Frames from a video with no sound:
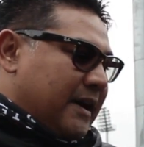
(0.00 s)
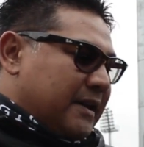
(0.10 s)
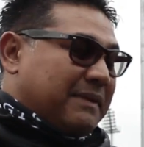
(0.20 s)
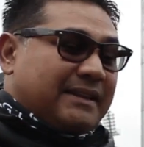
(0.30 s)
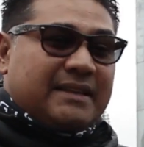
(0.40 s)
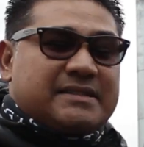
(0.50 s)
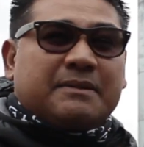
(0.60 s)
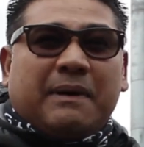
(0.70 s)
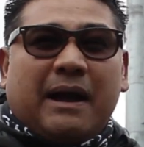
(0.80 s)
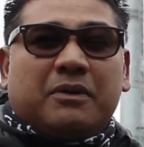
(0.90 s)
It made
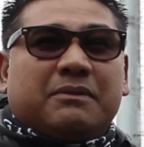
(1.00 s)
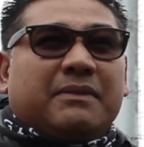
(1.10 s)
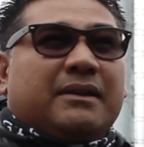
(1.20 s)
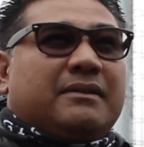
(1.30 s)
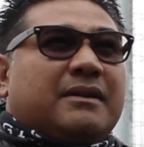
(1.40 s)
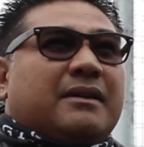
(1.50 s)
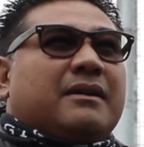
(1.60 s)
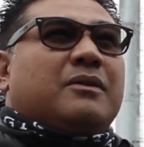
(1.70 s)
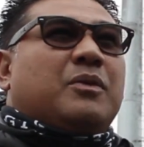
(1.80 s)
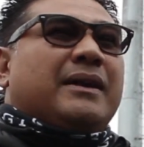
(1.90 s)
decent power. It made
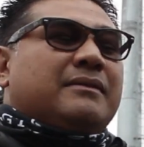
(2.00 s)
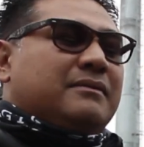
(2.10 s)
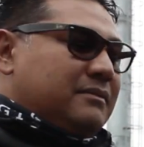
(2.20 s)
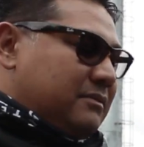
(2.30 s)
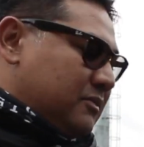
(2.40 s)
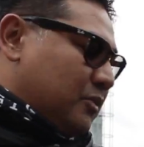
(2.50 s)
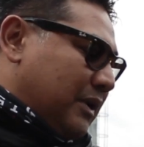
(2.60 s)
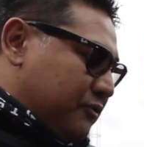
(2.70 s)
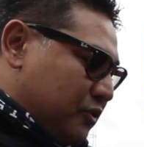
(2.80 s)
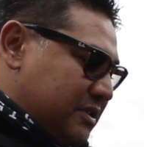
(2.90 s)

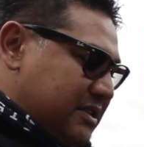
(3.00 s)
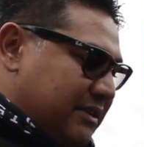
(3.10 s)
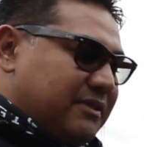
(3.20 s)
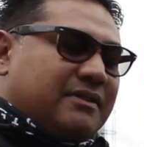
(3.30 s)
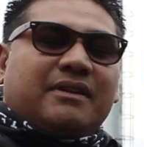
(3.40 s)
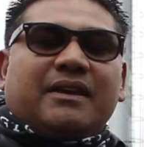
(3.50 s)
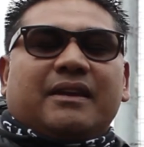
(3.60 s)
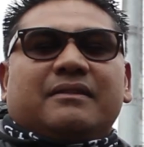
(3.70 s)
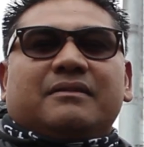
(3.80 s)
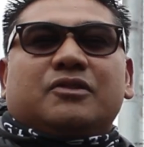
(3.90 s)
147
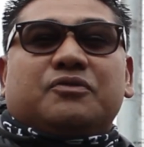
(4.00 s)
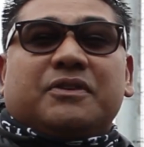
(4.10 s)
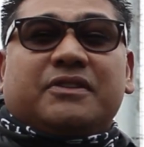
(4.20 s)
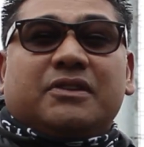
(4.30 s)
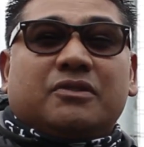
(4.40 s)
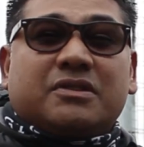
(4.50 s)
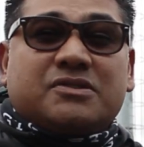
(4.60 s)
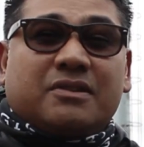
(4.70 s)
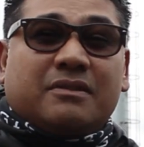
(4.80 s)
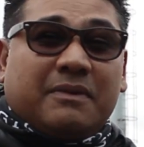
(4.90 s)
and 250
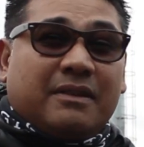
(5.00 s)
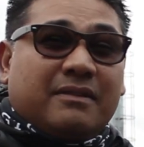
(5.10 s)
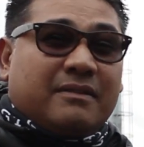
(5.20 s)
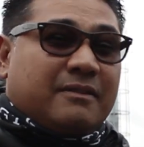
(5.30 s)
newtons on the meth.